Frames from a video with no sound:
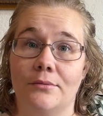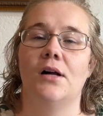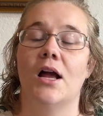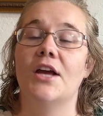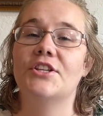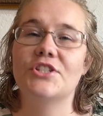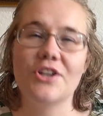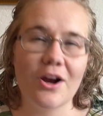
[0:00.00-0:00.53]

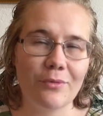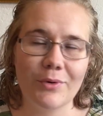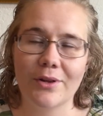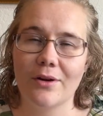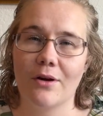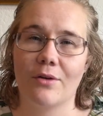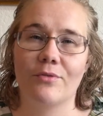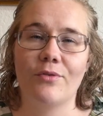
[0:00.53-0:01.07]
It's not really
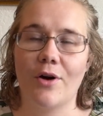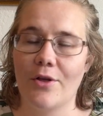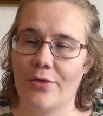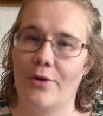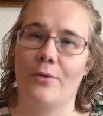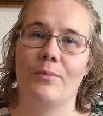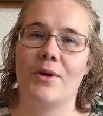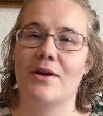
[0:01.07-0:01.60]
our fault
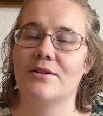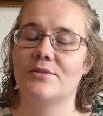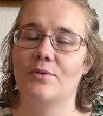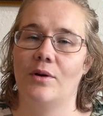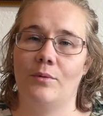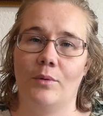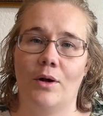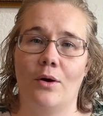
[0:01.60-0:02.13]
though, because
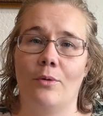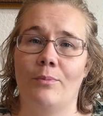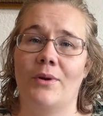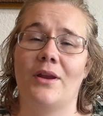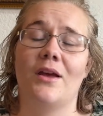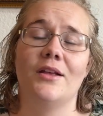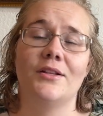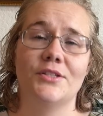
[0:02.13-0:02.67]
when we open
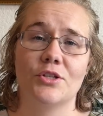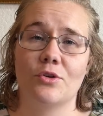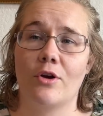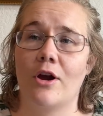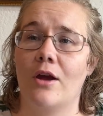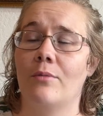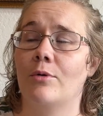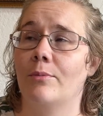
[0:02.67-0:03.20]

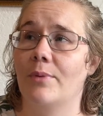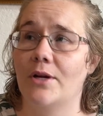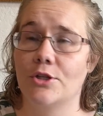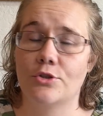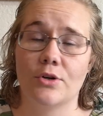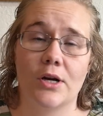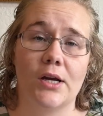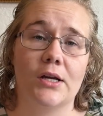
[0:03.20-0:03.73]
Instagram or
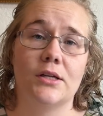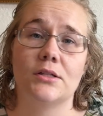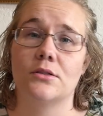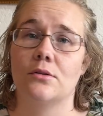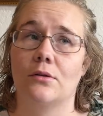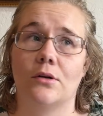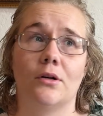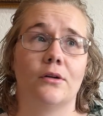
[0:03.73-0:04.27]
Pinterest
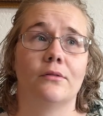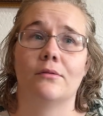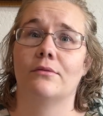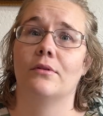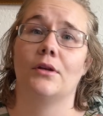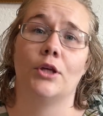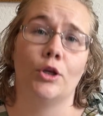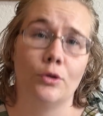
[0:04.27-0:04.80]
or
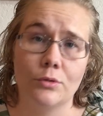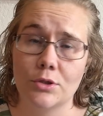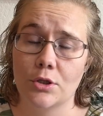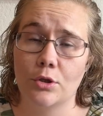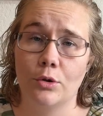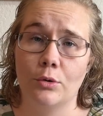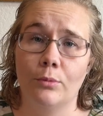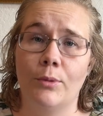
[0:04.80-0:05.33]

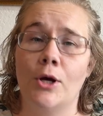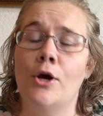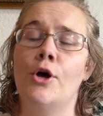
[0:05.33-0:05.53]
YouTube,